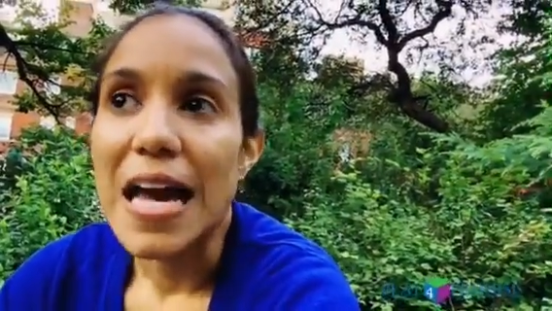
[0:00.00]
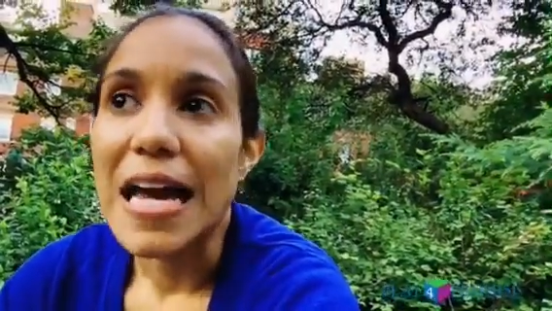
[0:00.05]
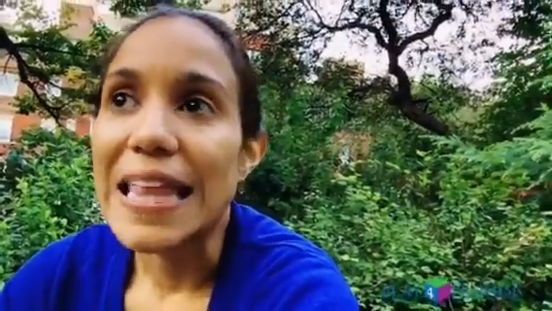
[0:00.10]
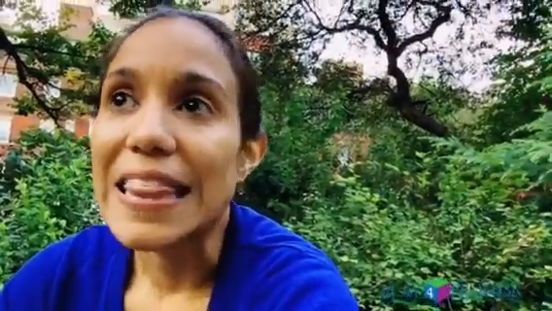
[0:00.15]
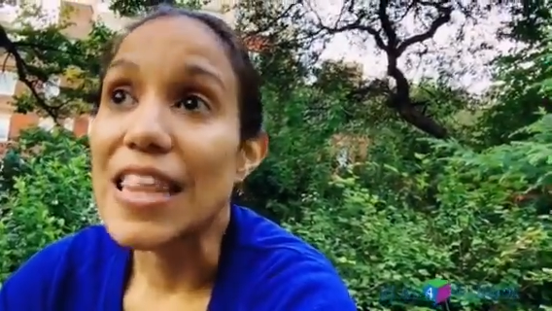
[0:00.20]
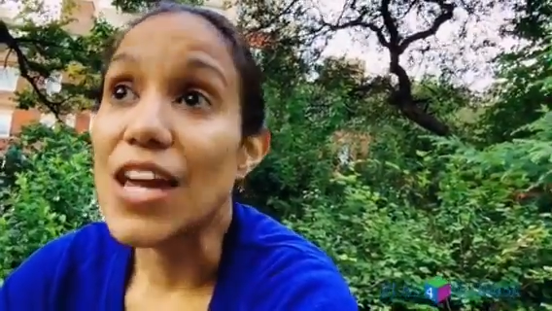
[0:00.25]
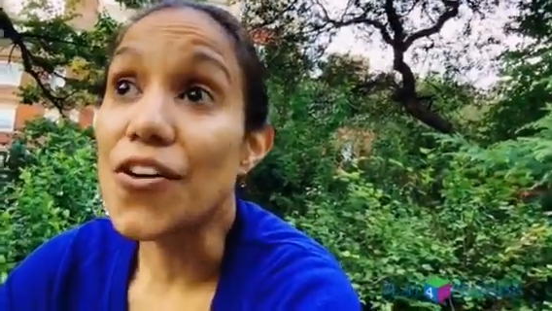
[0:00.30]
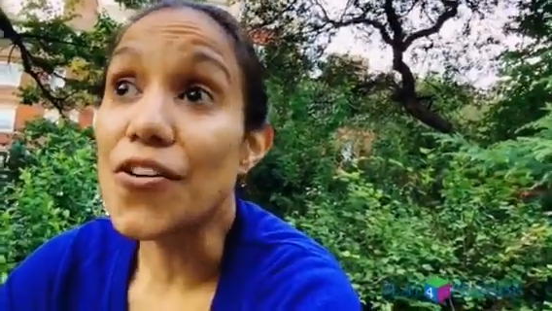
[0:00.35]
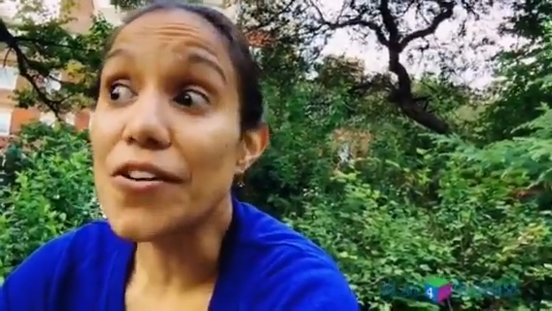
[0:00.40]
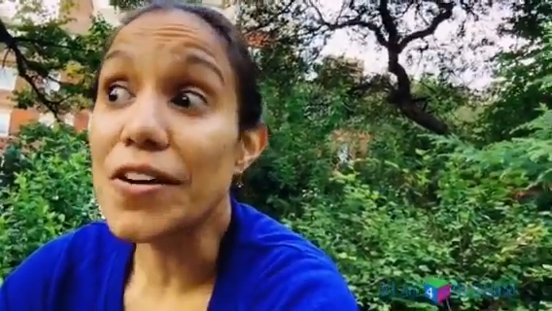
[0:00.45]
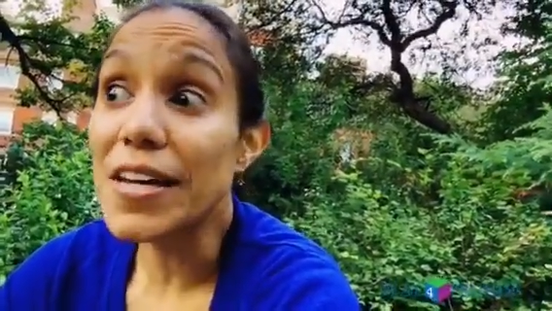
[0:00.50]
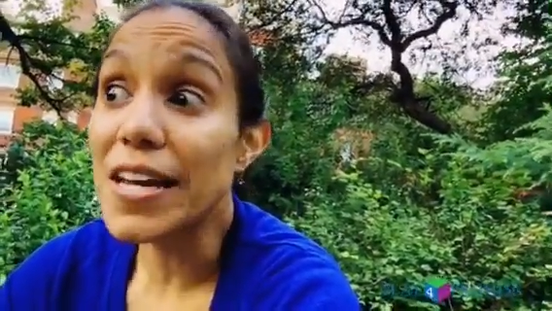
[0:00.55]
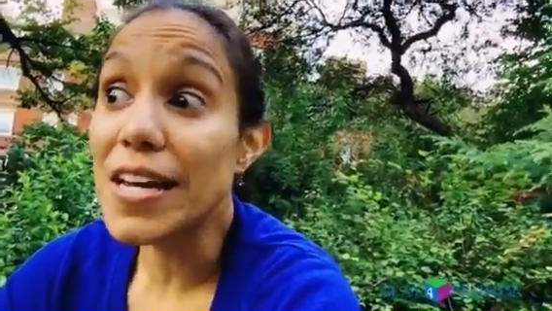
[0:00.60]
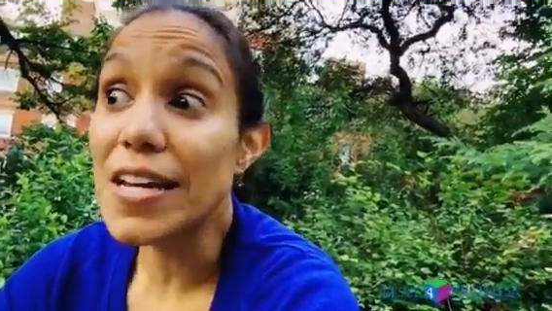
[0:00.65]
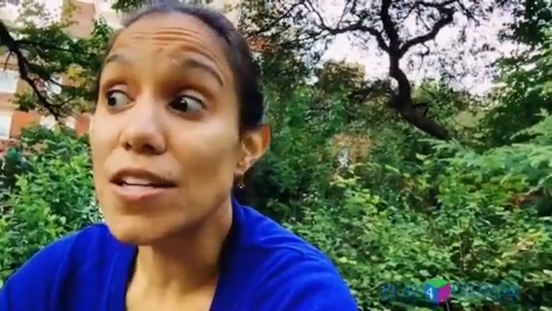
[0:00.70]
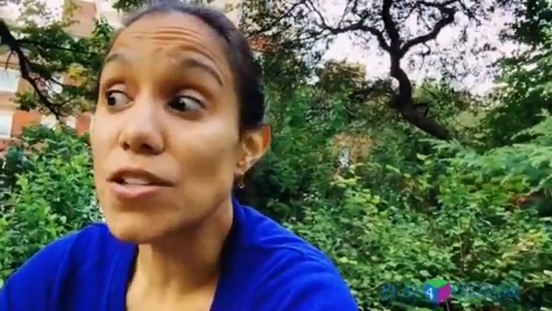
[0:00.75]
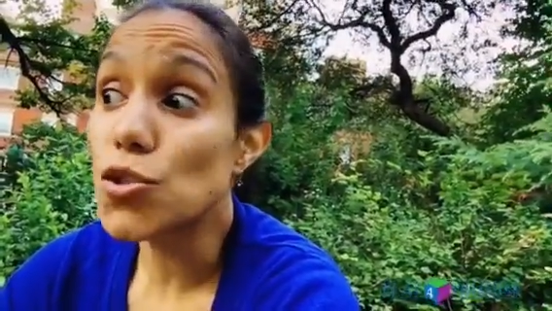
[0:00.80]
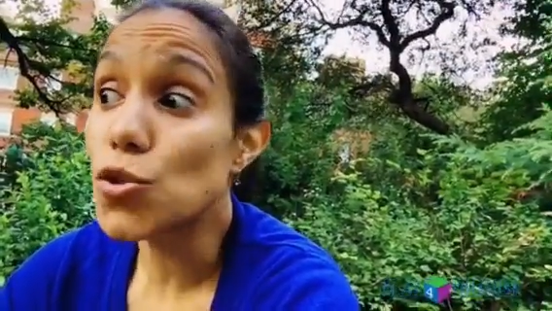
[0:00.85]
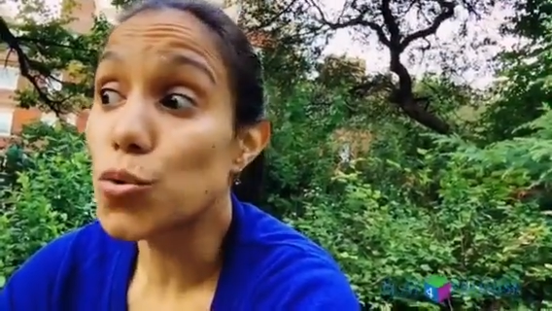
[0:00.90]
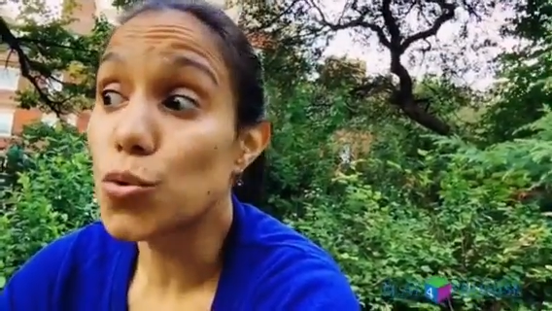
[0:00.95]
there are
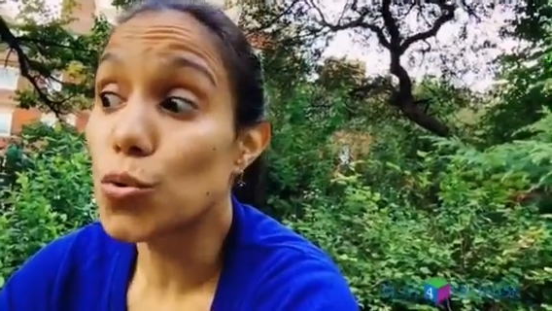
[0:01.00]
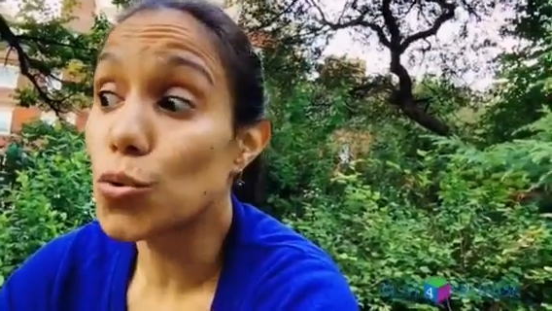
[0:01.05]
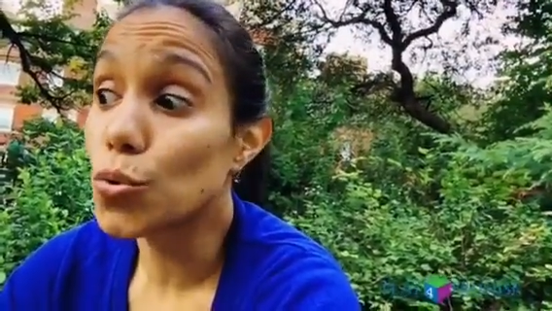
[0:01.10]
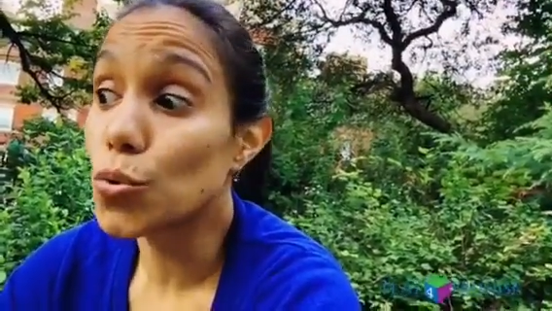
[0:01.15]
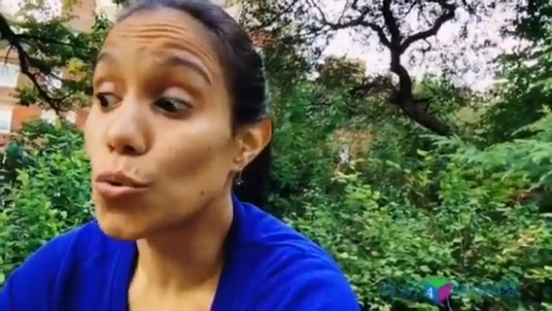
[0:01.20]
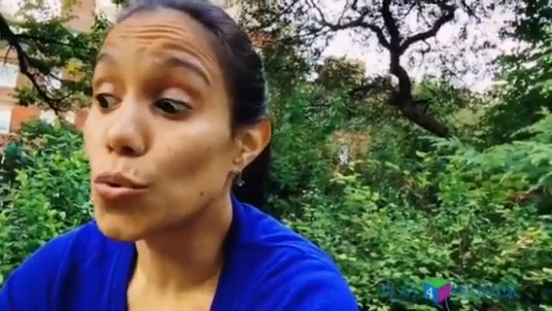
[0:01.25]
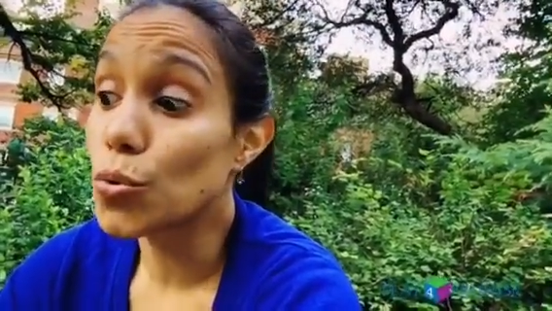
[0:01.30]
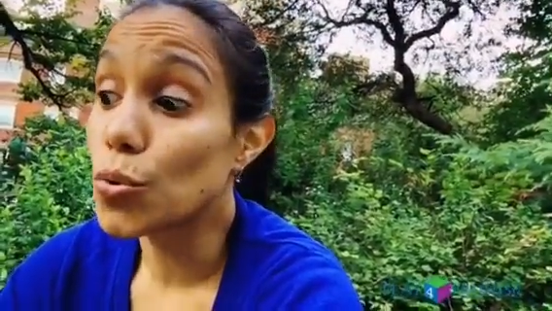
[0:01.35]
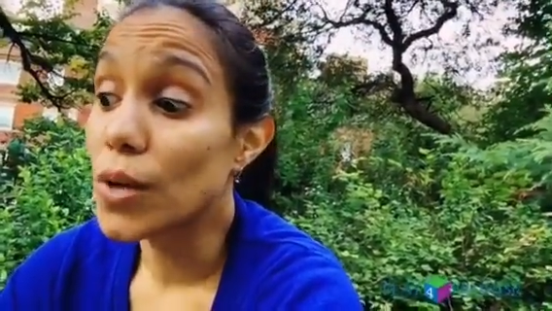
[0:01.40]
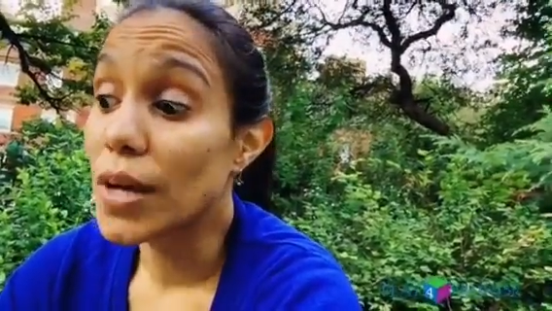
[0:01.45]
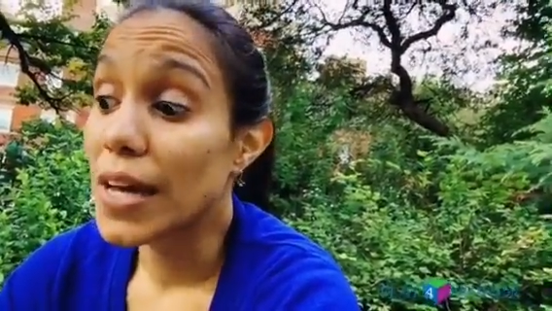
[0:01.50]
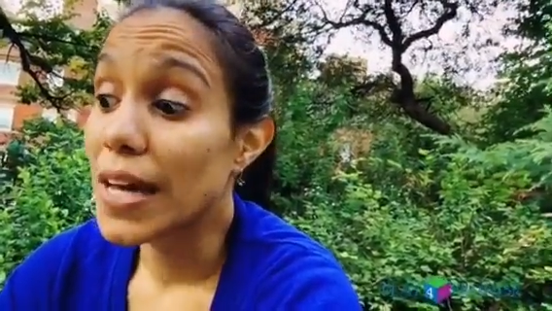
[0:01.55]
kids who